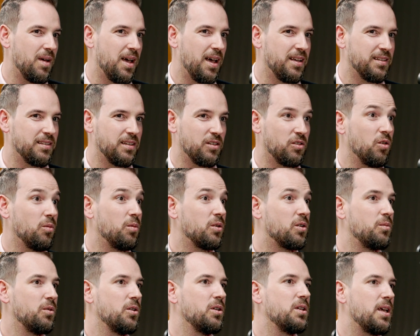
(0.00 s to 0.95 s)
as a global
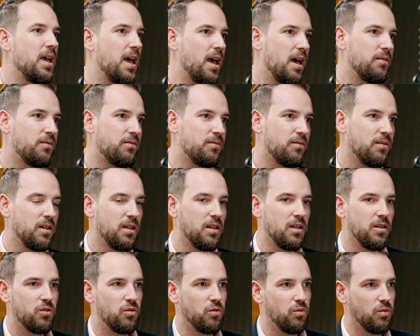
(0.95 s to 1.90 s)
community, have
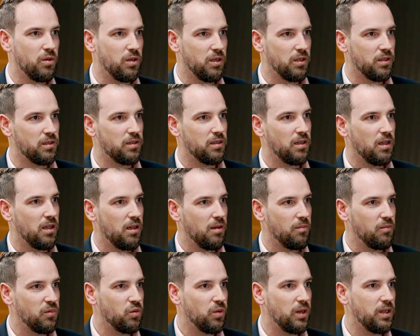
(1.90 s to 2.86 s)
towards
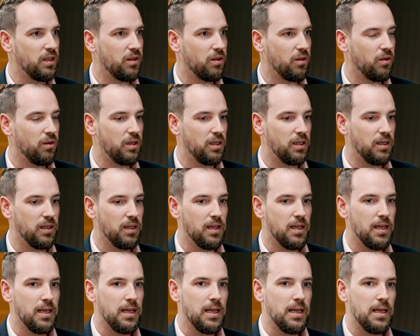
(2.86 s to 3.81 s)
um, 2030.
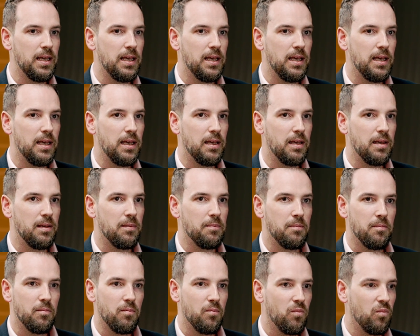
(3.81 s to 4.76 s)

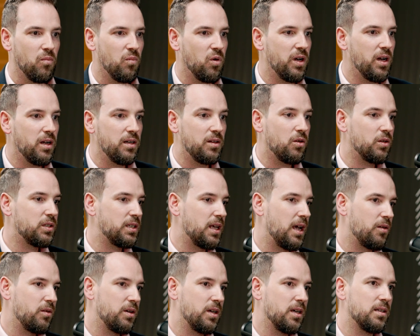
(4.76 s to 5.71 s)
What are those
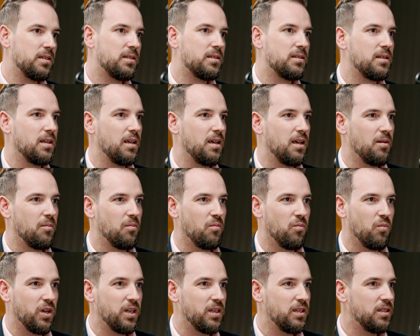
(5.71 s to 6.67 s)
areas? Um,
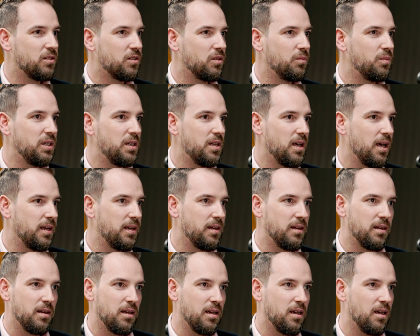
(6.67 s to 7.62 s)
what needs to be
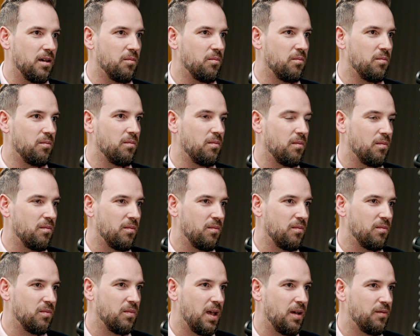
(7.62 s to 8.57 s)
done? Um,
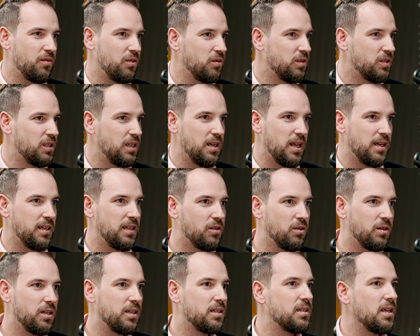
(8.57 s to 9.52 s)
have you seen any
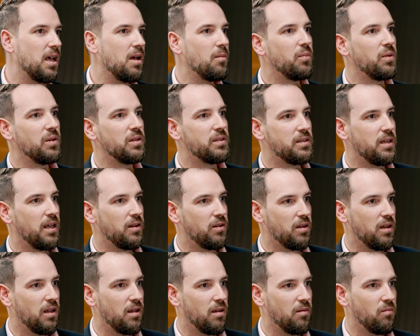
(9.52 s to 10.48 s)
good examples
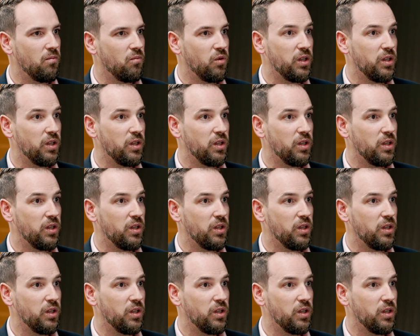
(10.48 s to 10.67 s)
that um,